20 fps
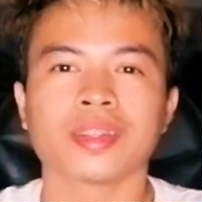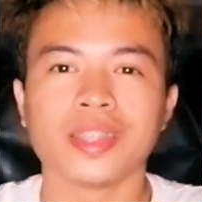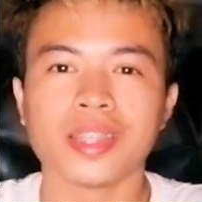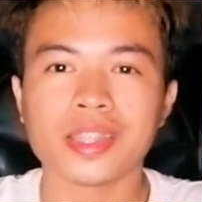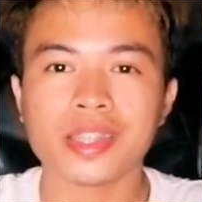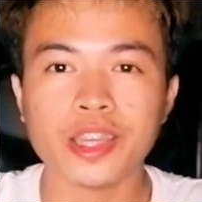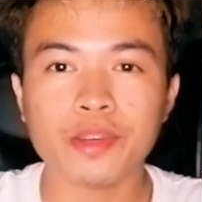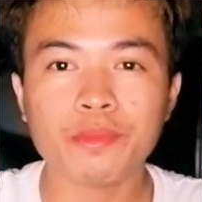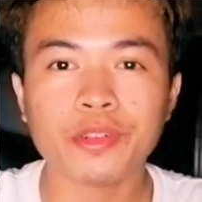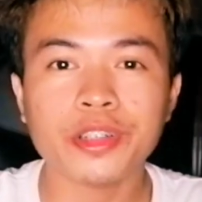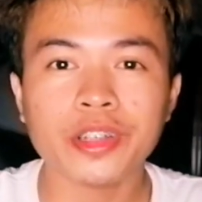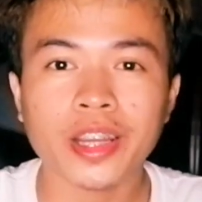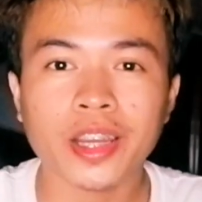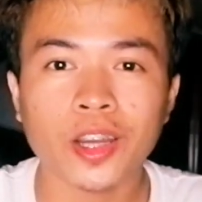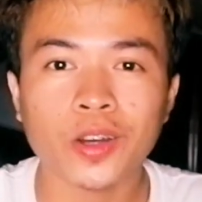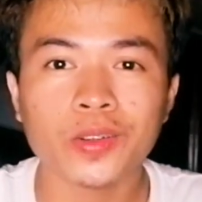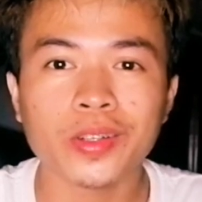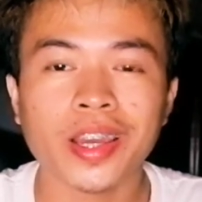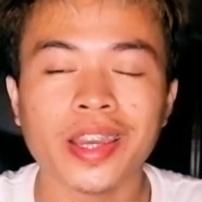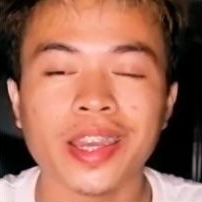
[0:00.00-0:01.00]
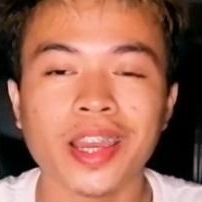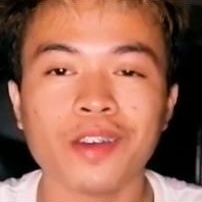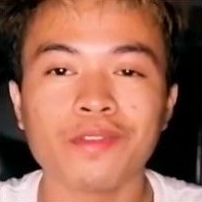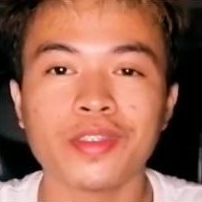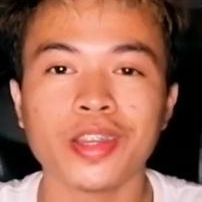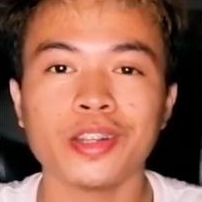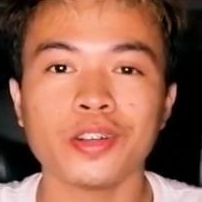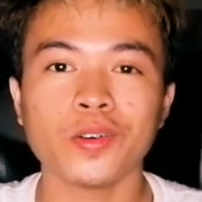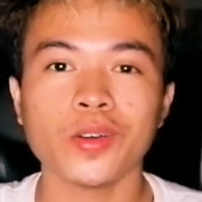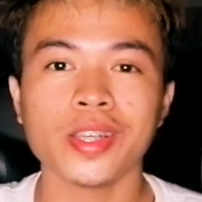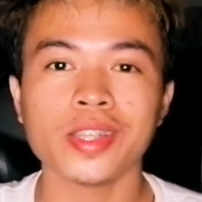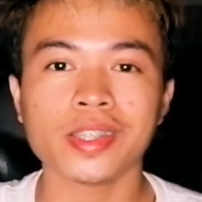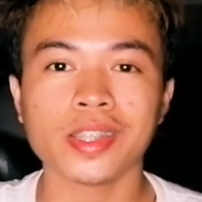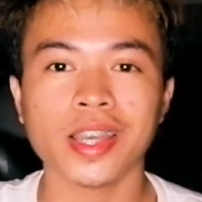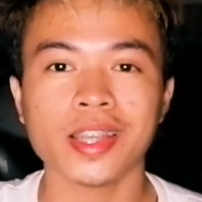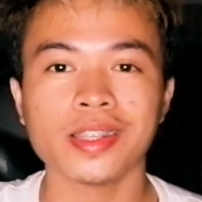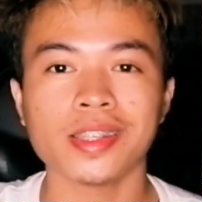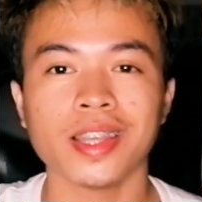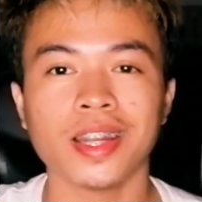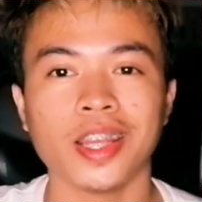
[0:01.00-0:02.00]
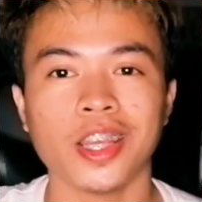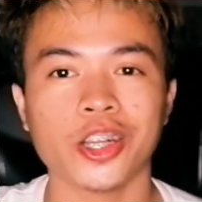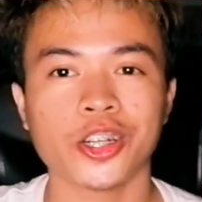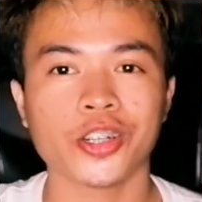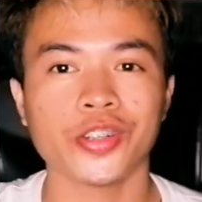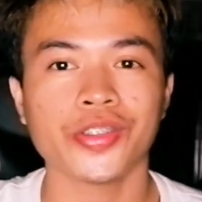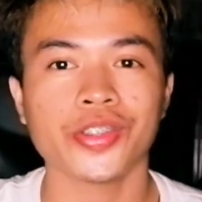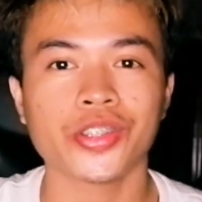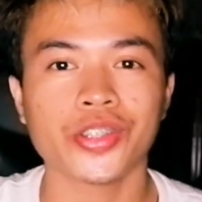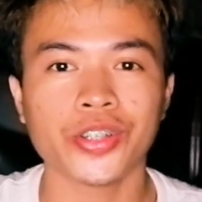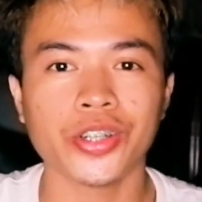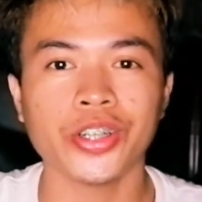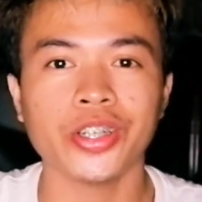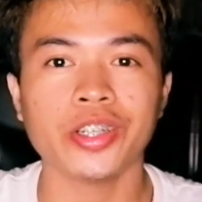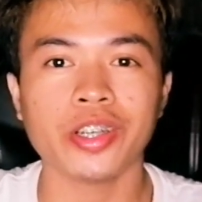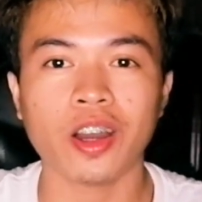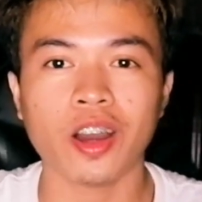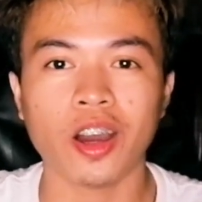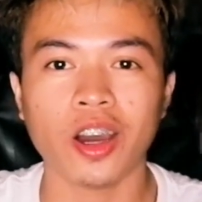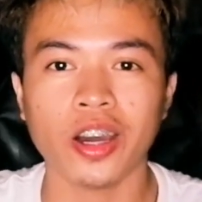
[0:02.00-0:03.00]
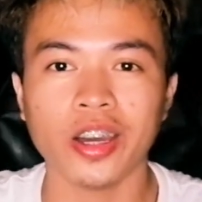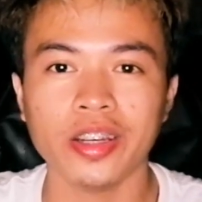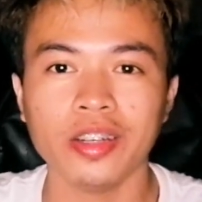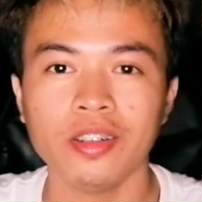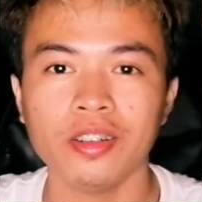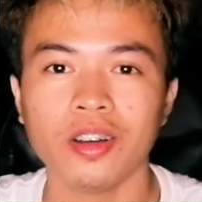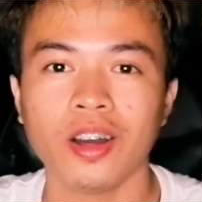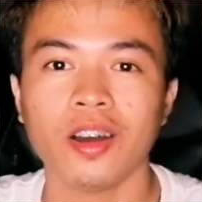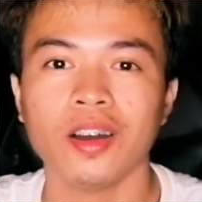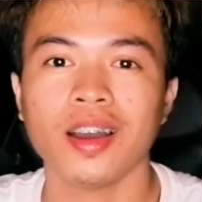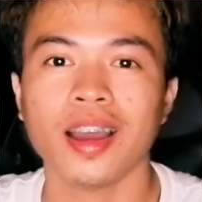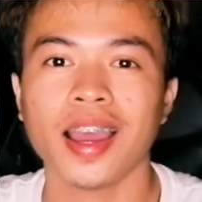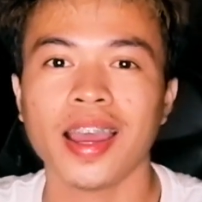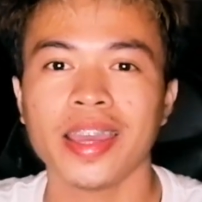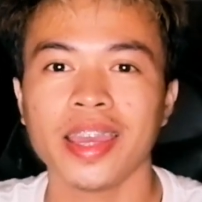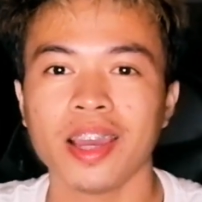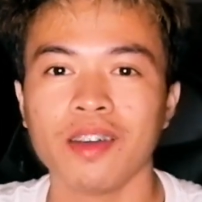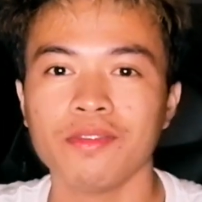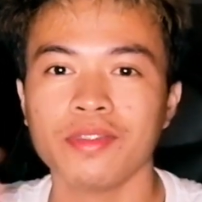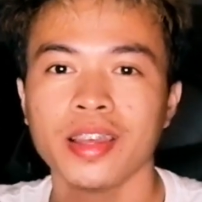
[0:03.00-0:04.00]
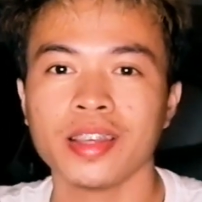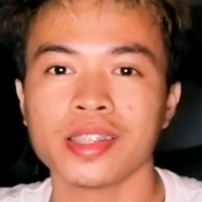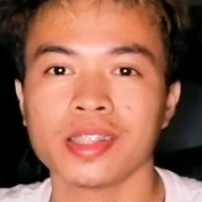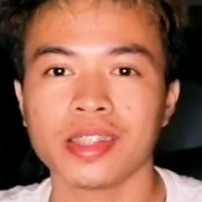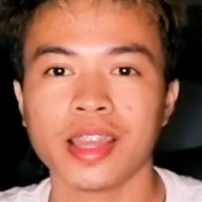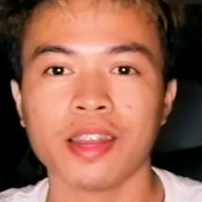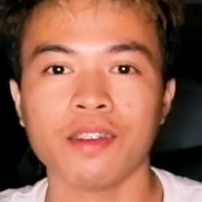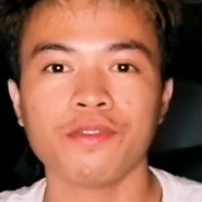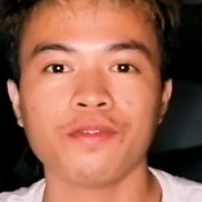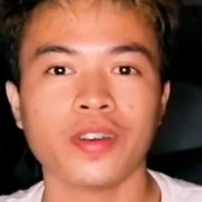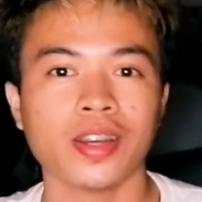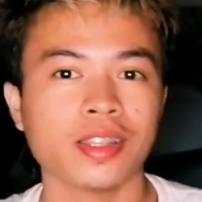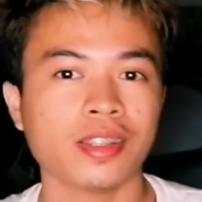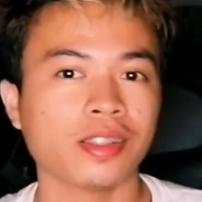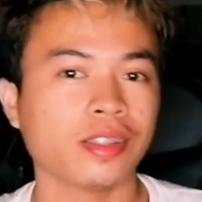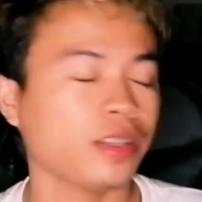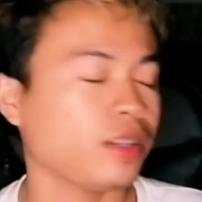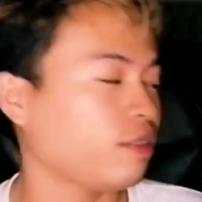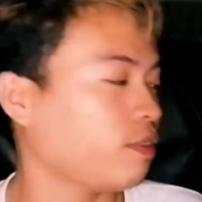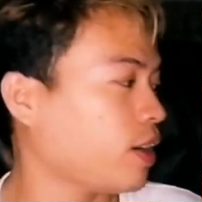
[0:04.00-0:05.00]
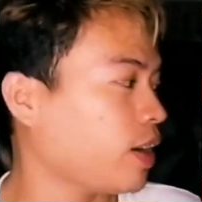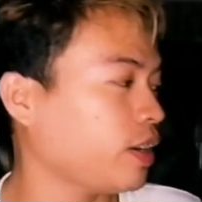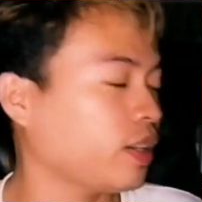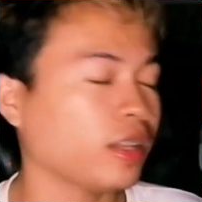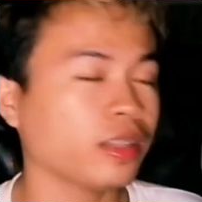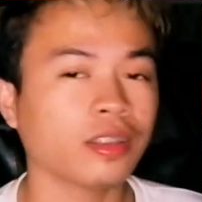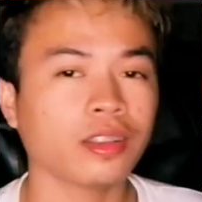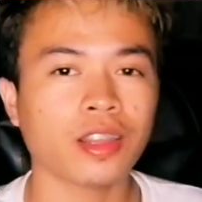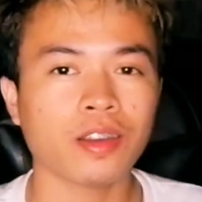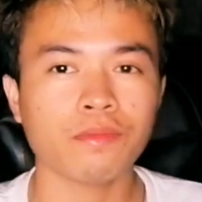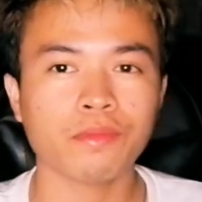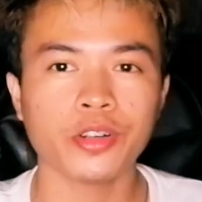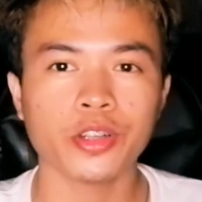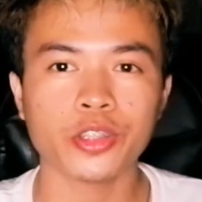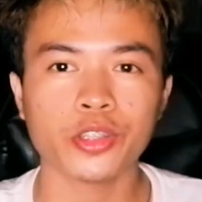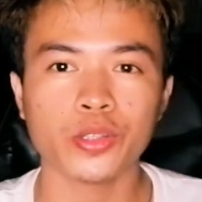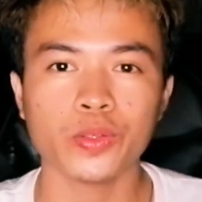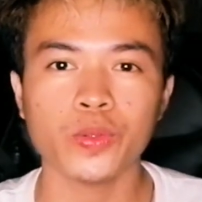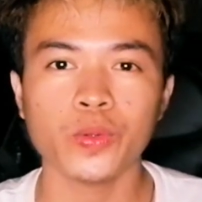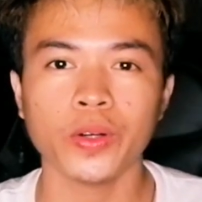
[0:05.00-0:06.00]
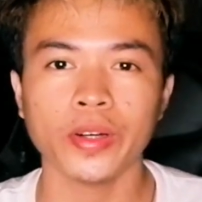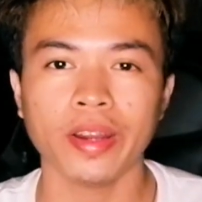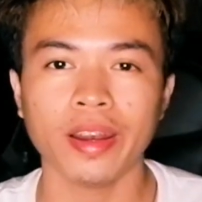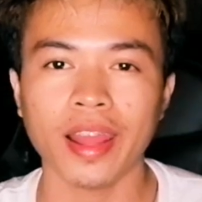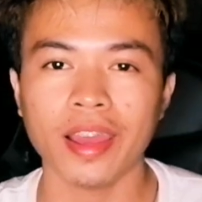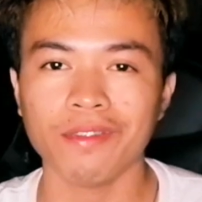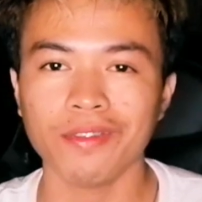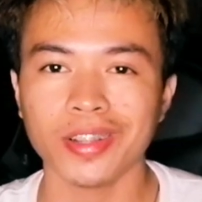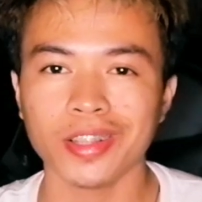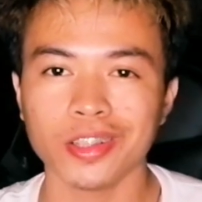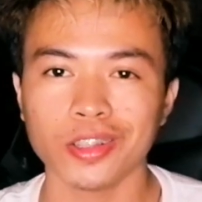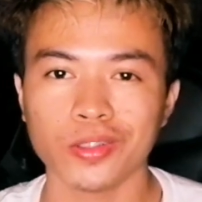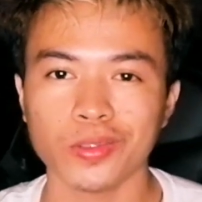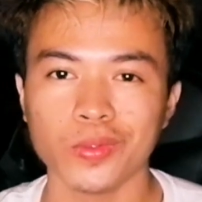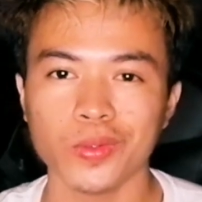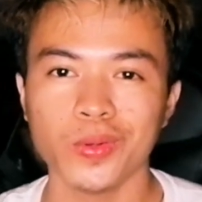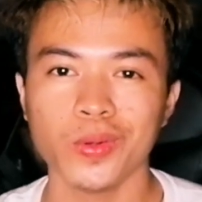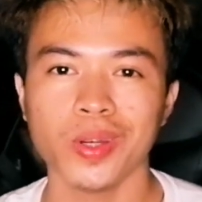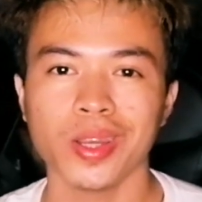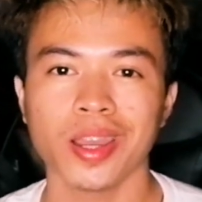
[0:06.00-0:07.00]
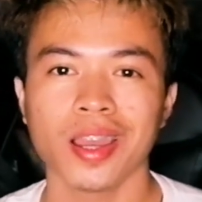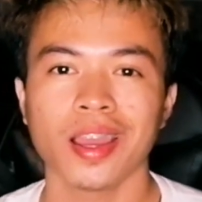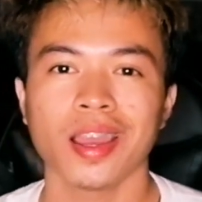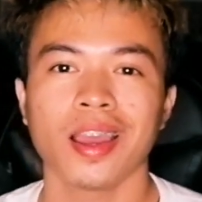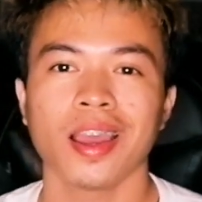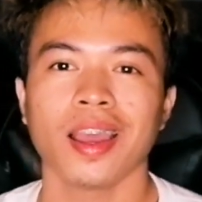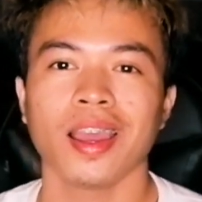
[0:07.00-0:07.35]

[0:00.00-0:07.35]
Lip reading: This time around, I have the noise cancellation turned on. I have the stand fan still running at number 2 or level 2.